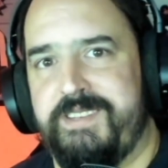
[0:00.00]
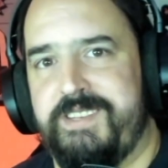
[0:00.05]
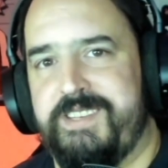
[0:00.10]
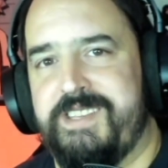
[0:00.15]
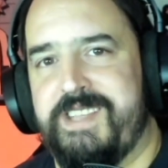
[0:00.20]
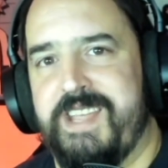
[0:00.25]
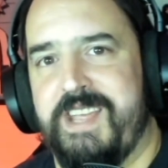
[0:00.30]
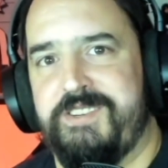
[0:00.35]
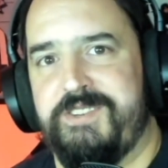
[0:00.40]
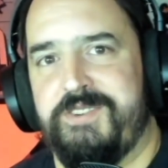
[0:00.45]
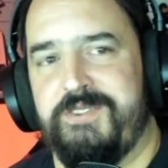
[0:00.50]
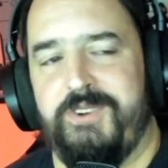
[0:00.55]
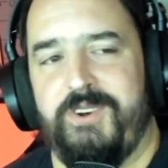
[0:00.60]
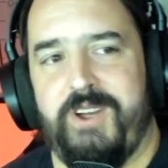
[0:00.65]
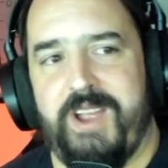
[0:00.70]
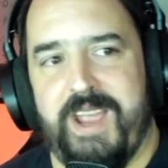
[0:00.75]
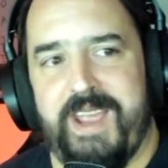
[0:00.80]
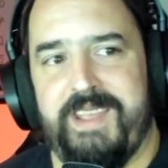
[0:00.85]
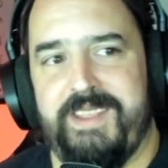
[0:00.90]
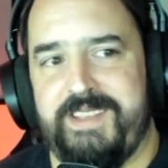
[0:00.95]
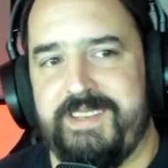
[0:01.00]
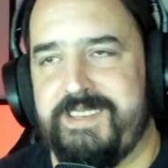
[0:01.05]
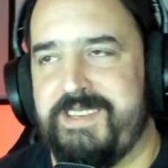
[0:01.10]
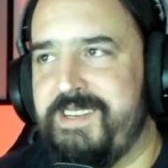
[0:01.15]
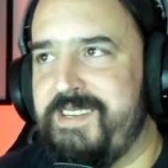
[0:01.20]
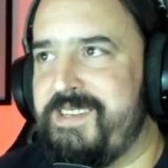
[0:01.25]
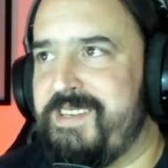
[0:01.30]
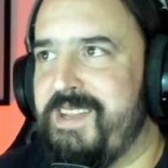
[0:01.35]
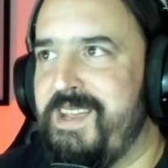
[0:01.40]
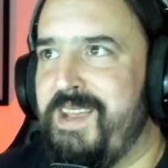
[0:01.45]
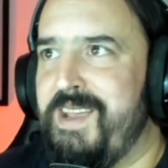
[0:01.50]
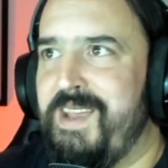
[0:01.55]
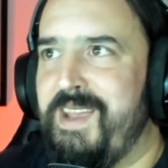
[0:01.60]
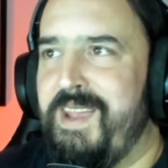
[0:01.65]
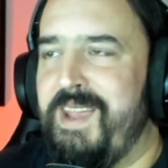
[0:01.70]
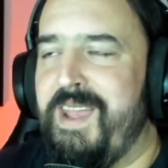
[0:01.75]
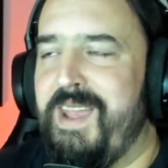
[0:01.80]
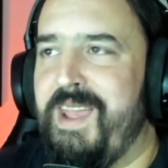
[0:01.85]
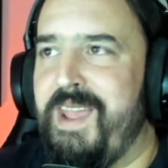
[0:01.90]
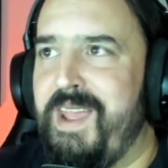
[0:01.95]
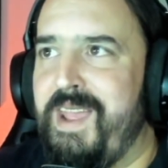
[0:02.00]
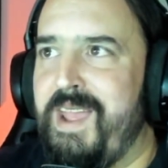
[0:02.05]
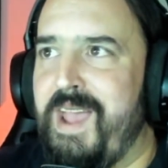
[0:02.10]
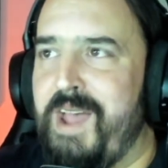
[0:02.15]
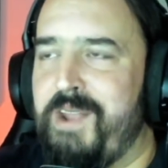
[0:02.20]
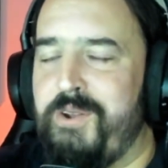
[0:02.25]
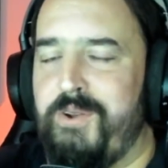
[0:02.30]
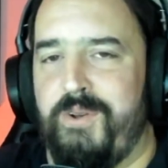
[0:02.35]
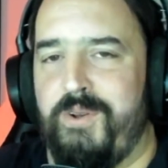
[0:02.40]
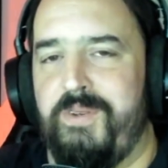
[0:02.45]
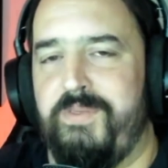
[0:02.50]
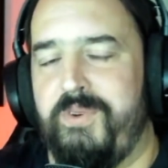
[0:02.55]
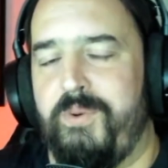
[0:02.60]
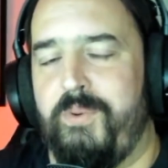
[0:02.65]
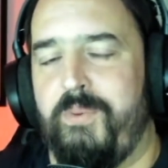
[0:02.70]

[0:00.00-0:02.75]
session, okay? This is, I don't know if you